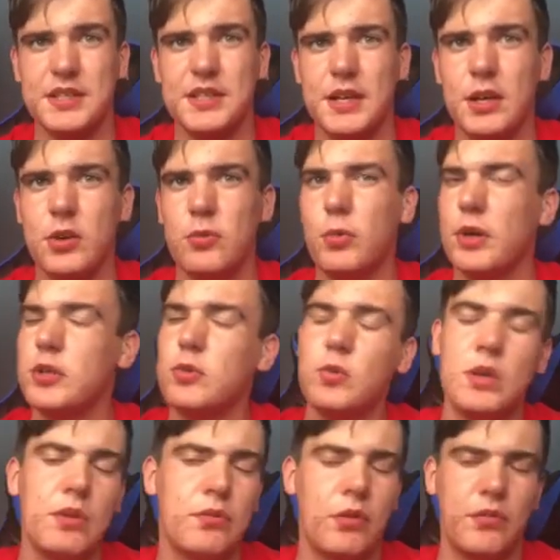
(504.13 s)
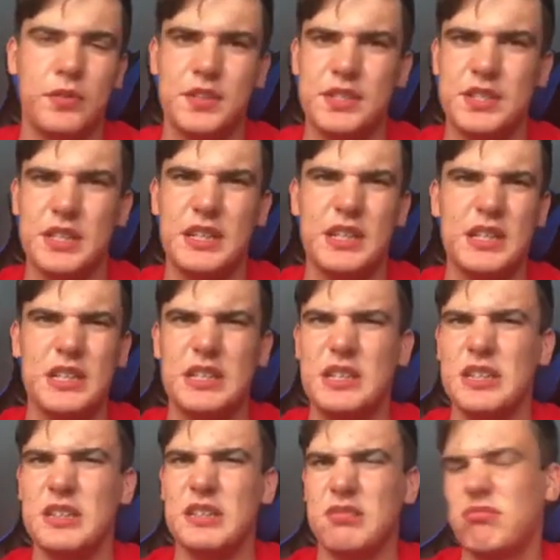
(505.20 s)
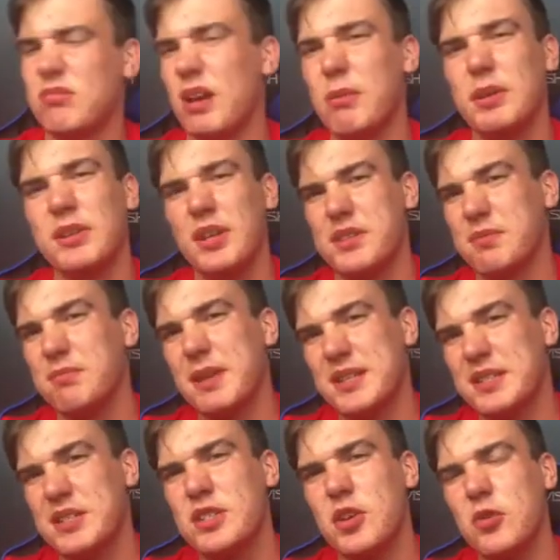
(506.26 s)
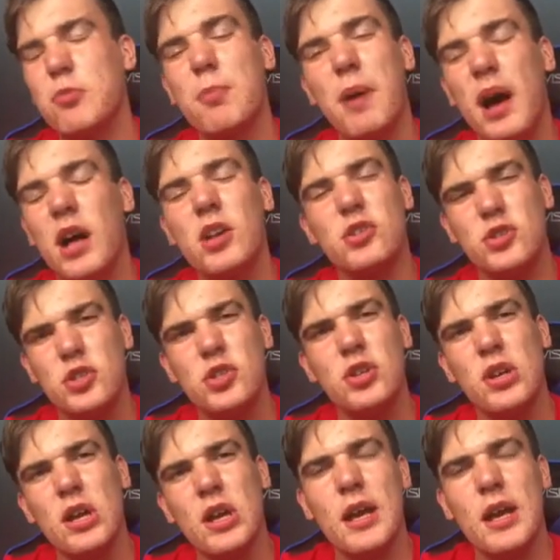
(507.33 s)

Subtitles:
So where you live, obviously, that one doesn't matter too much.